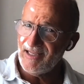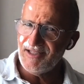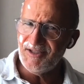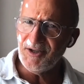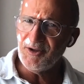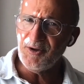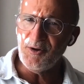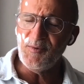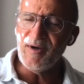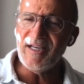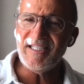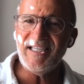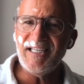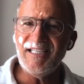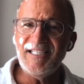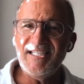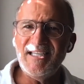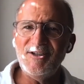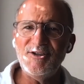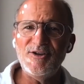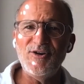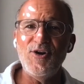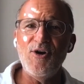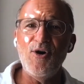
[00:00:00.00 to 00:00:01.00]
it's not always
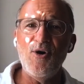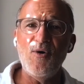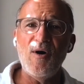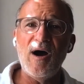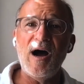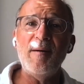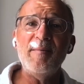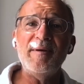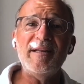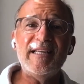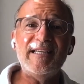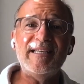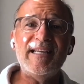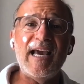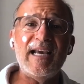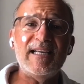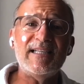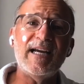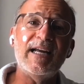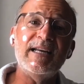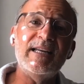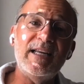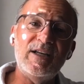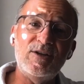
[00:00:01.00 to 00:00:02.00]
easy to know how many
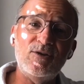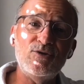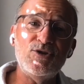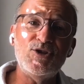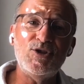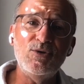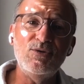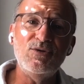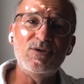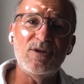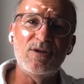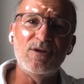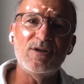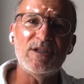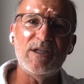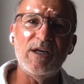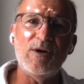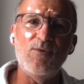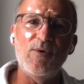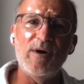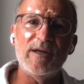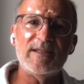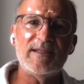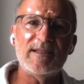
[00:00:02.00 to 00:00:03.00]
days I need to shoot the
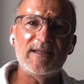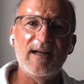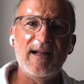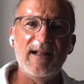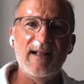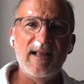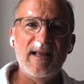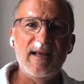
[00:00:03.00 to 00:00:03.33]
sequence.